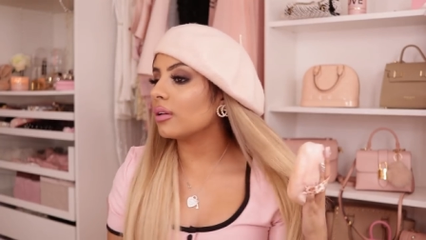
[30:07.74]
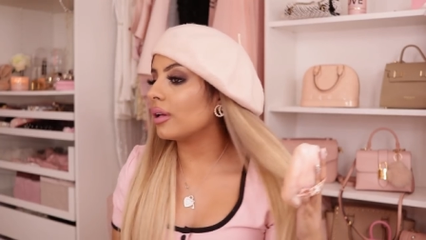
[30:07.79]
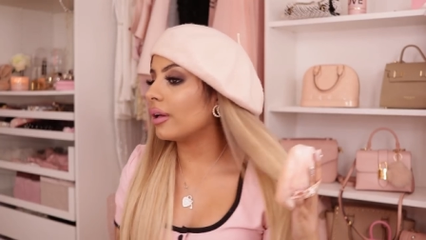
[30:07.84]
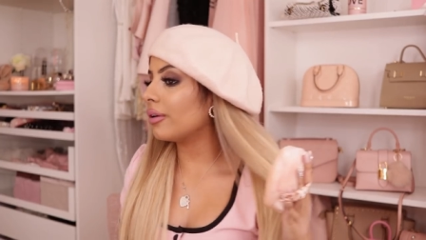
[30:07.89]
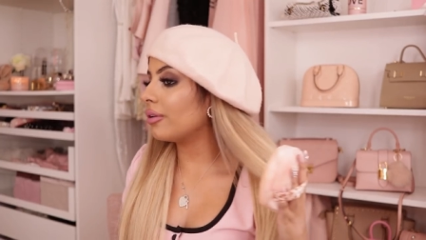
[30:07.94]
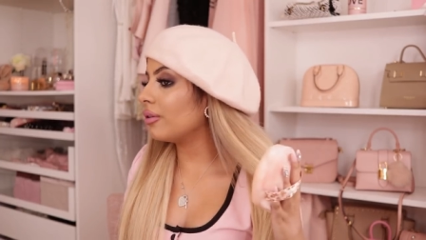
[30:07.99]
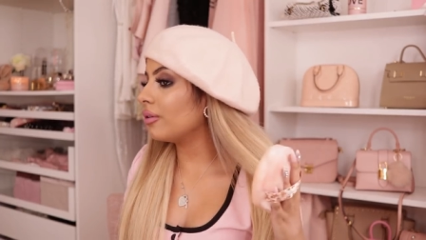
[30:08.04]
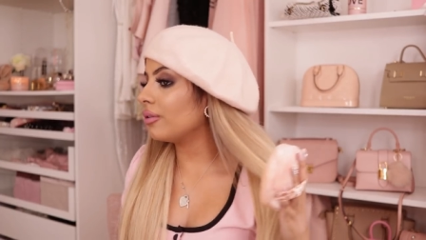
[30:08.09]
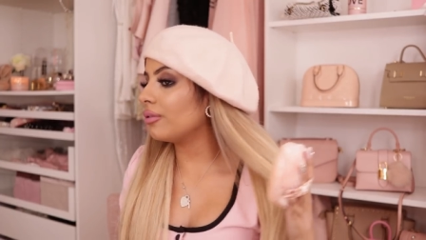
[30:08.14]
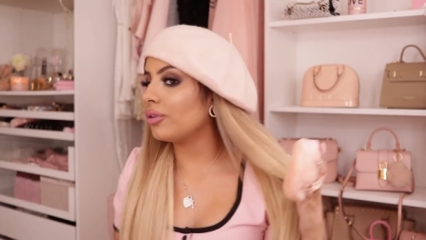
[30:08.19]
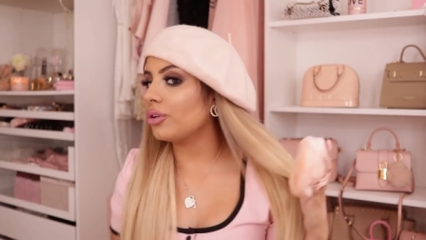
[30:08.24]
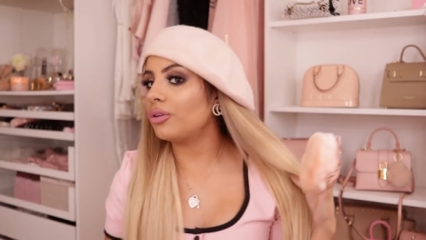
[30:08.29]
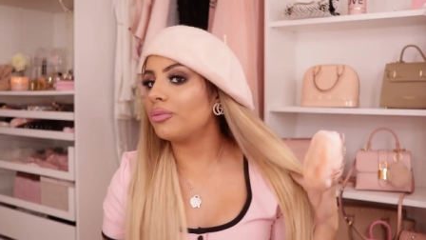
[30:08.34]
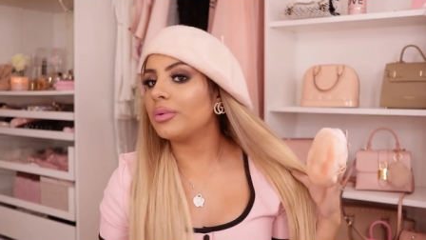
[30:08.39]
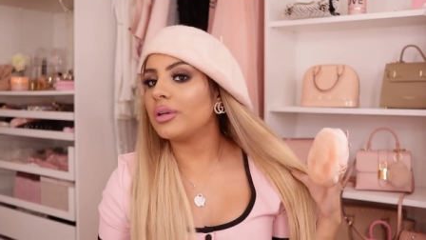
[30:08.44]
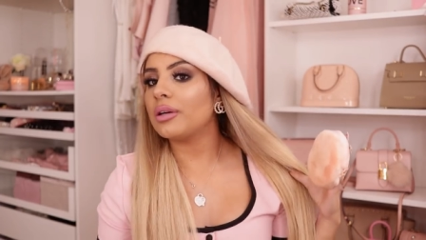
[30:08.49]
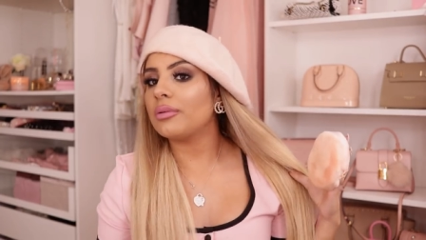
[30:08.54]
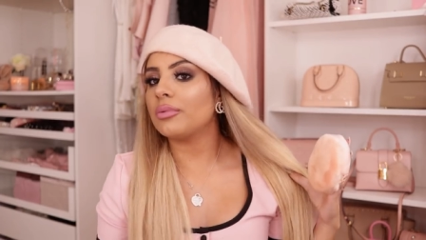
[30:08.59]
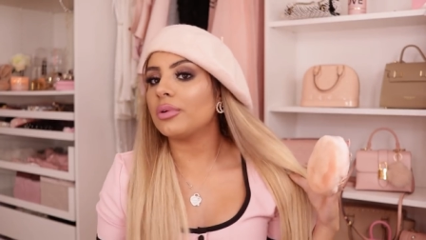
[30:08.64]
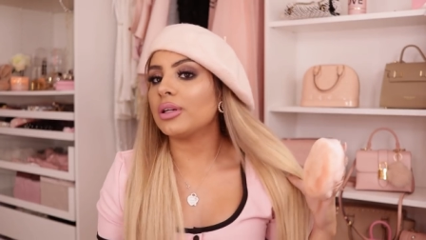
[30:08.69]
I don't know if you'll
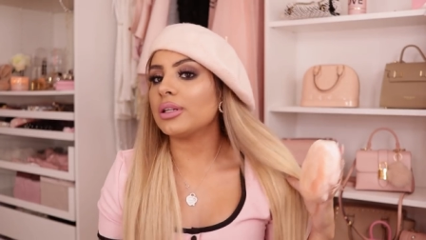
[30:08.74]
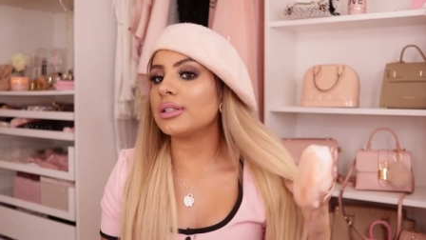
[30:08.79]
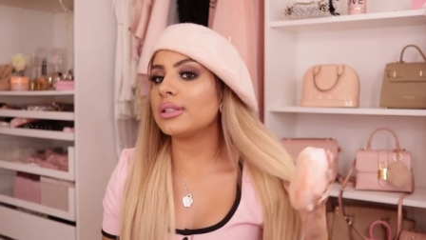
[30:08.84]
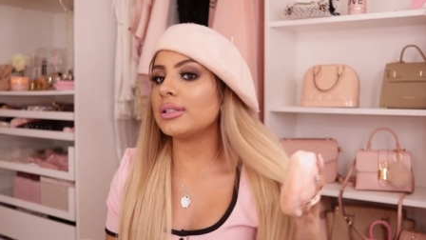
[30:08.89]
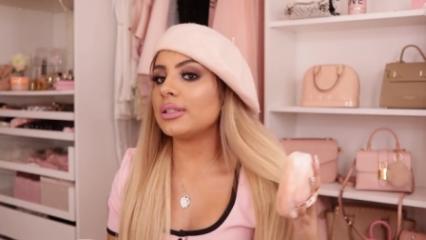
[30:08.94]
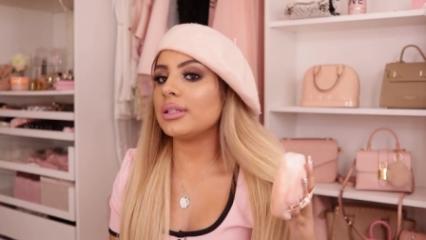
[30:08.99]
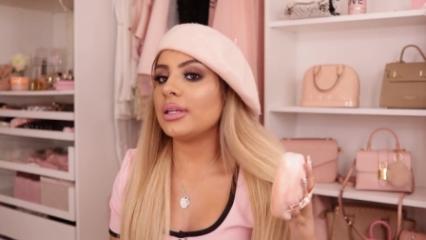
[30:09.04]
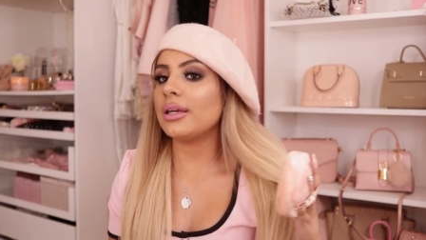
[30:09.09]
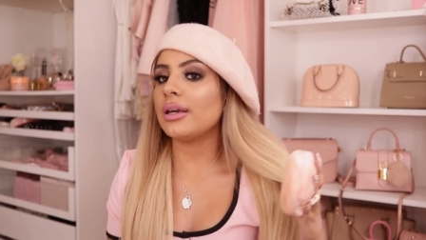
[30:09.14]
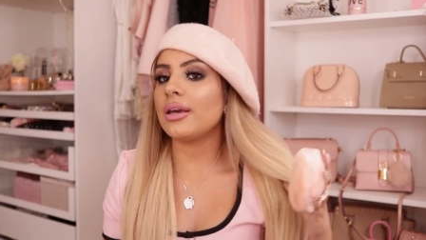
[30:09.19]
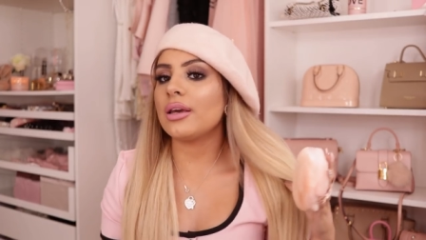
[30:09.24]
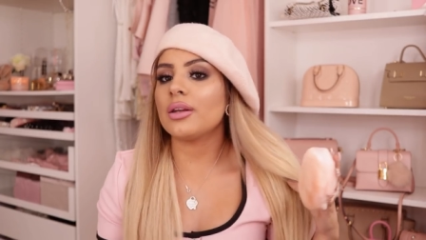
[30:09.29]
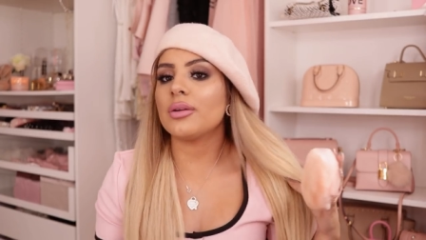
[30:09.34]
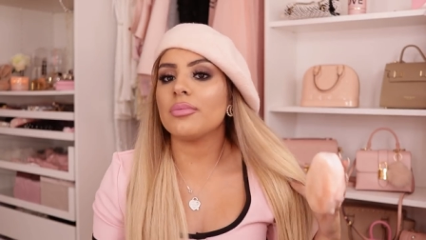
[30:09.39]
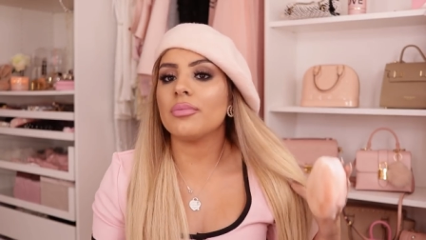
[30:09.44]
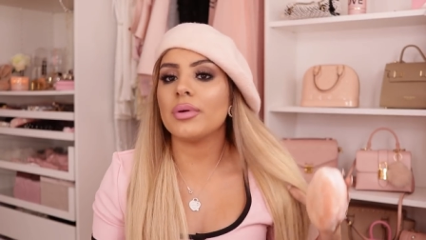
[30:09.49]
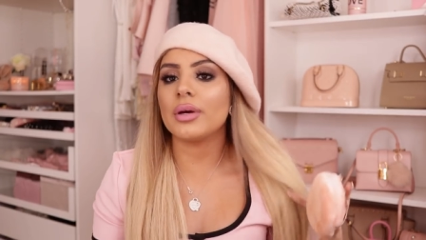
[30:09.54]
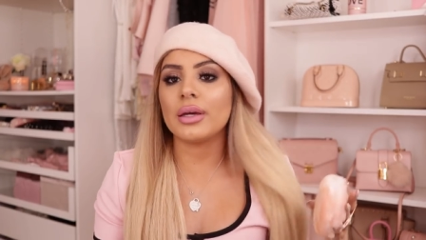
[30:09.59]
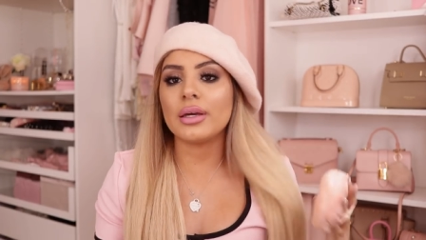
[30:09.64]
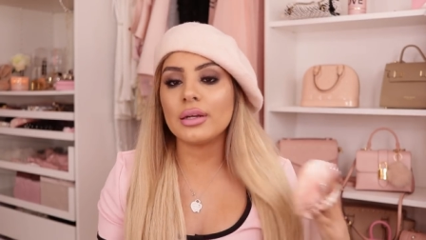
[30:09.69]
be able to see
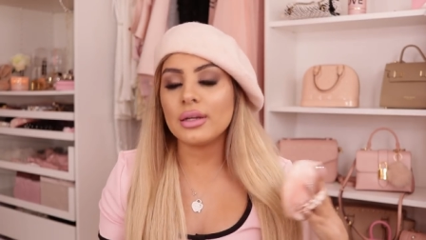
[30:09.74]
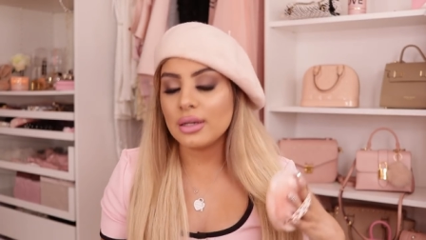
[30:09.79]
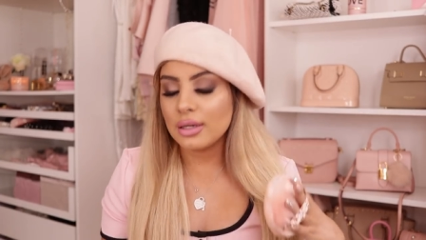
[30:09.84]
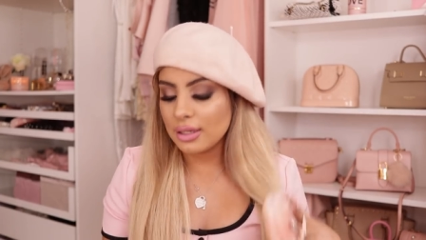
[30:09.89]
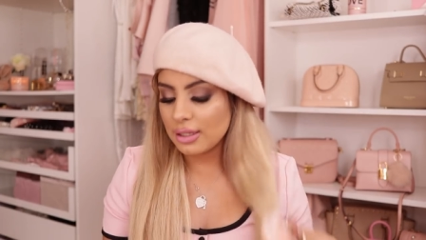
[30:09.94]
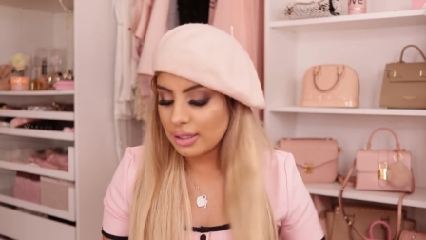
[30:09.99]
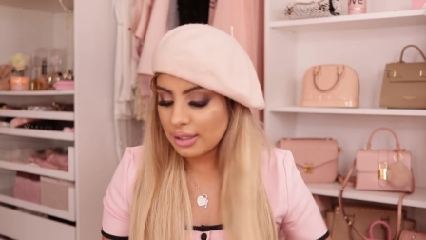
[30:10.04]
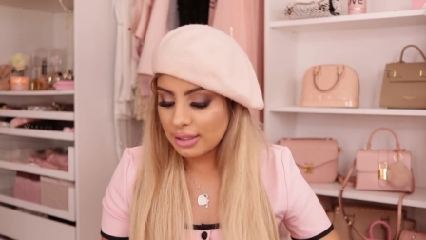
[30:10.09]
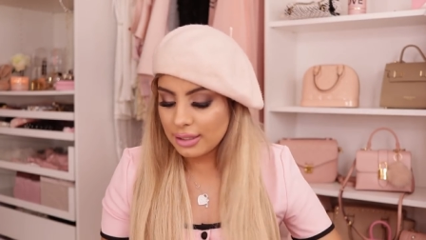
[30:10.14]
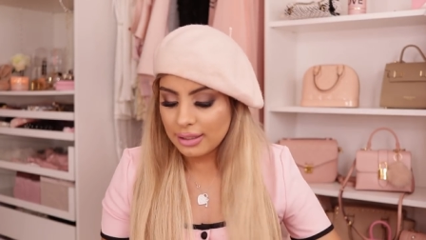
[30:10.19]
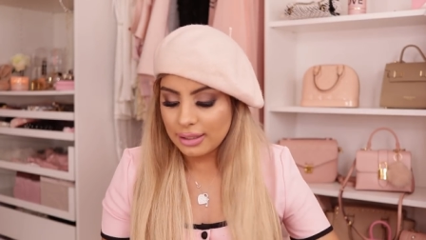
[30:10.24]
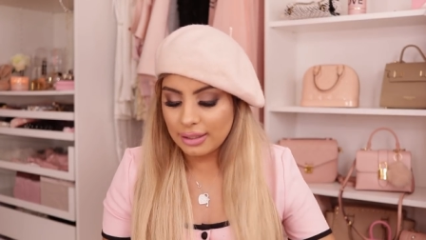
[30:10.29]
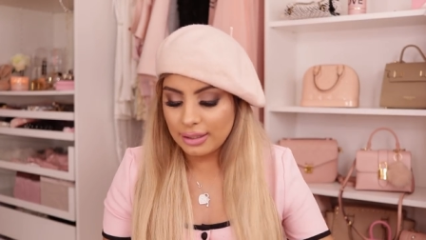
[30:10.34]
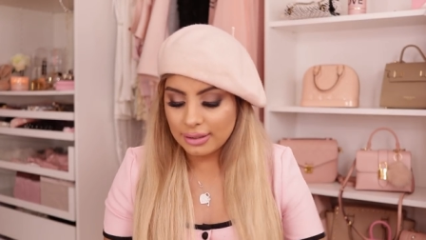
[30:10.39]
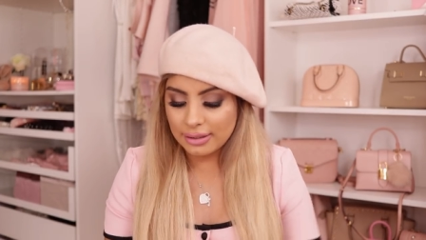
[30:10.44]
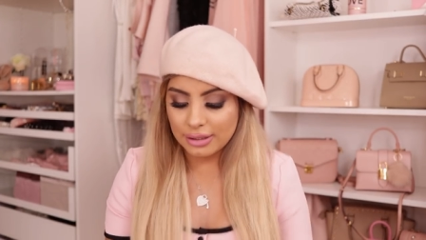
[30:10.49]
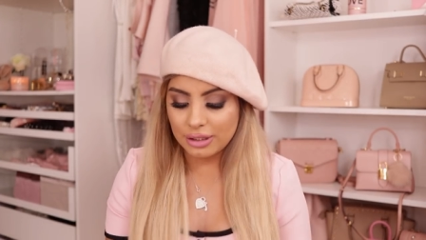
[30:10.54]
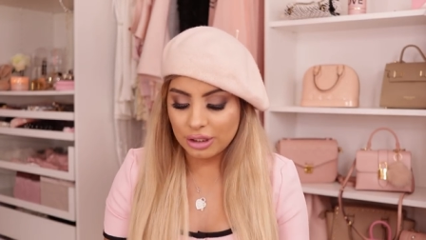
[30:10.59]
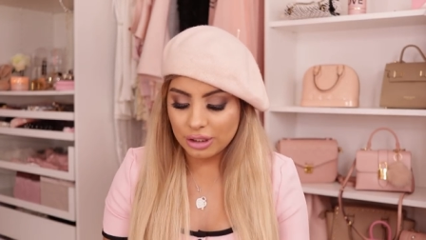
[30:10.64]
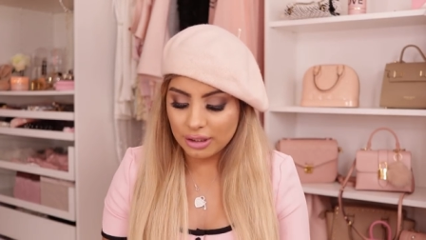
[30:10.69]
it, but
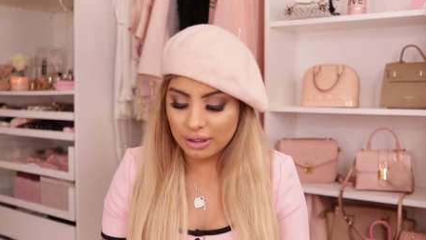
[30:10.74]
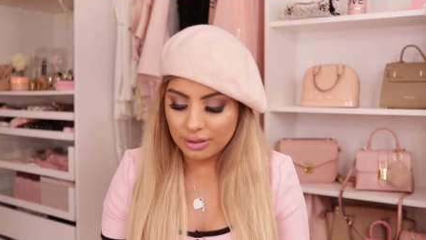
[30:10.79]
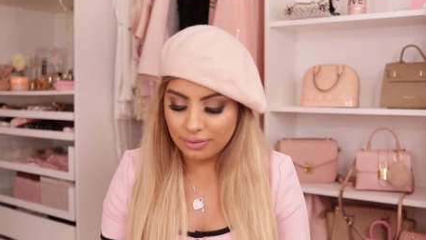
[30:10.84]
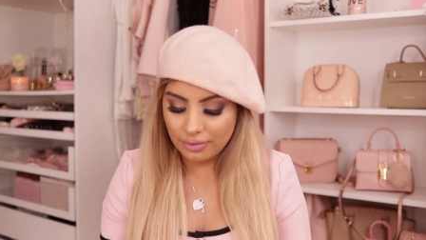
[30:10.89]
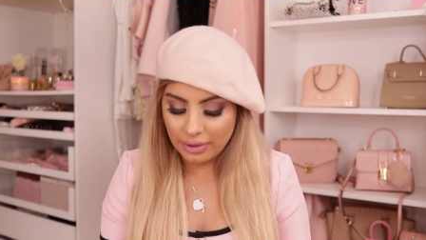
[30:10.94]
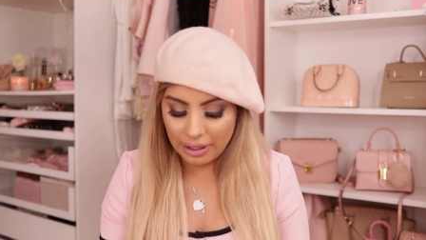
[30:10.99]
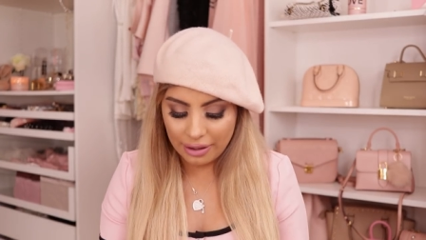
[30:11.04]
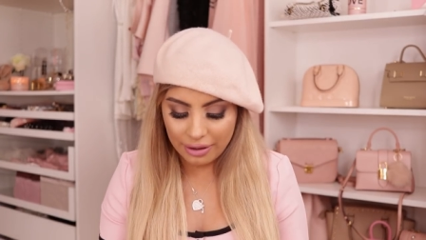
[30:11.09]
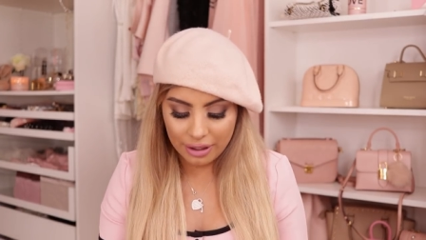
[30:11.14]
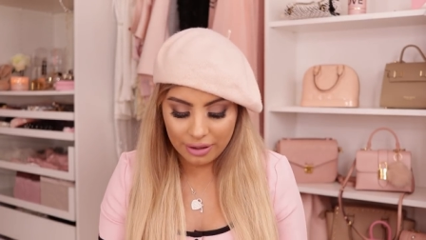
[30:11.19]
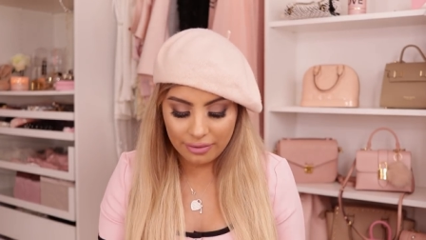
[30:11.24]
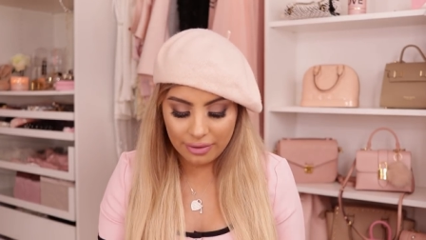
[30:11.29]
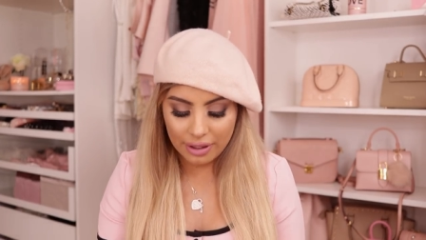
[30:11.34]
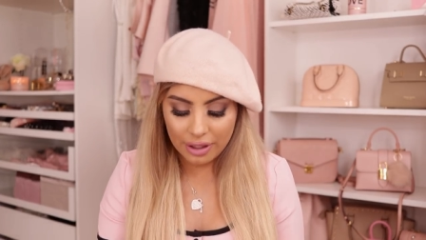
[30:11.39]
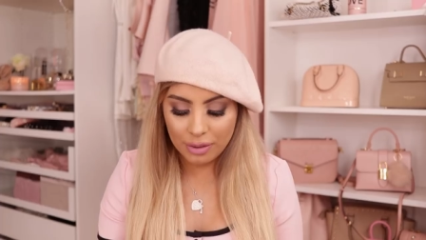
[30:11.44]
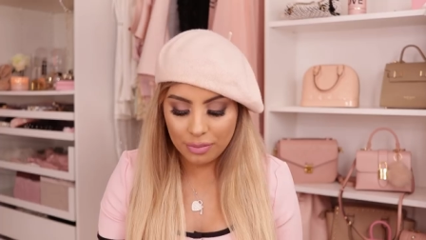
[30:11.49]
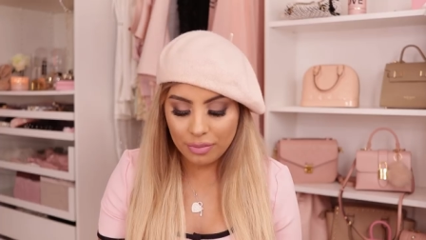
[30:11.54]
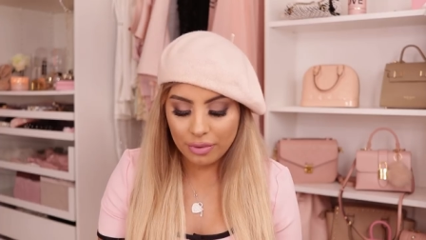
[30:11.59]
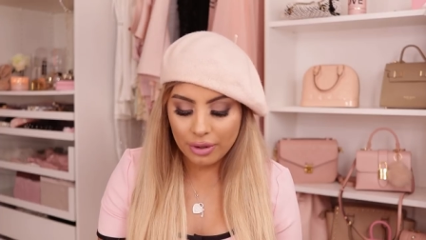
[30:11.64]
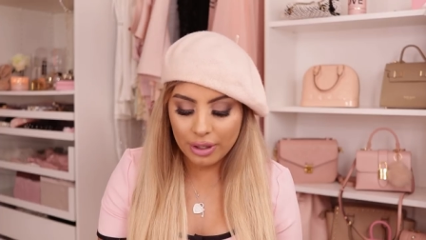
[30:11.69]
it's just very,
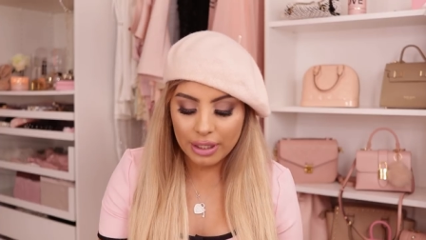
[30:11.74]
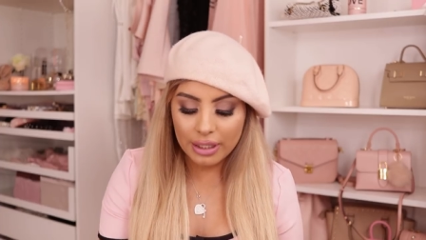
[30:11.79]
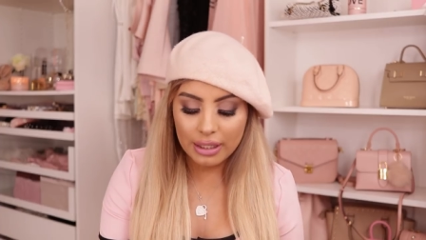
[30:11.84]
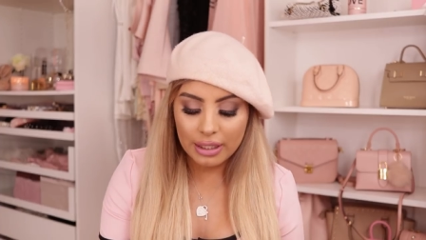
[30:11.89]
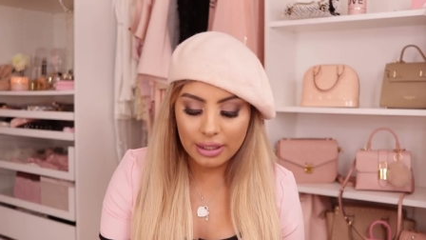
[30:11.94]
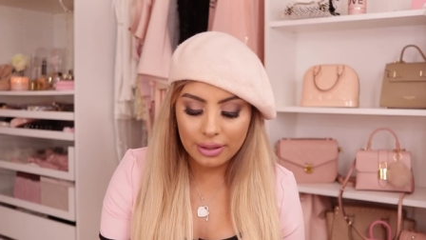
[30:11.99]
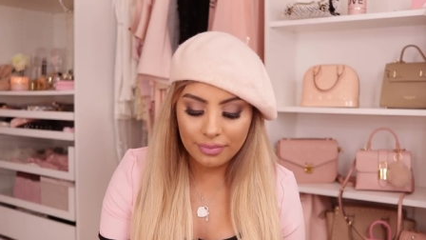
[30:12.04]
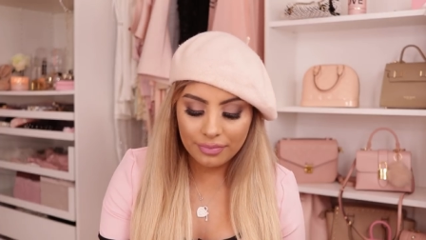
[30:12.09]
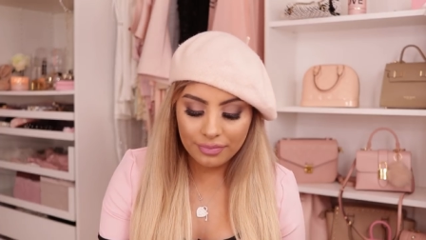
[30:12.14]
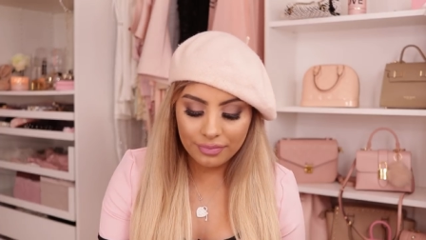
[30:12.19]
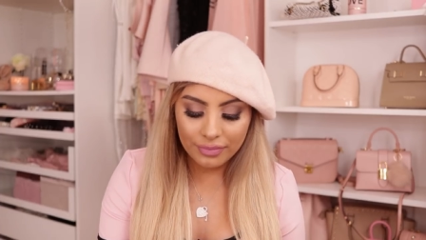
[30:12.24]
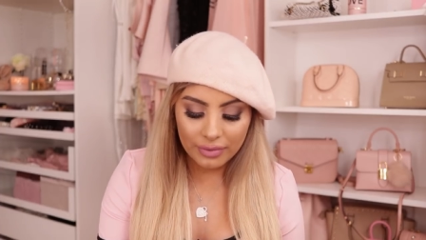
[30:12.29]
very pretty.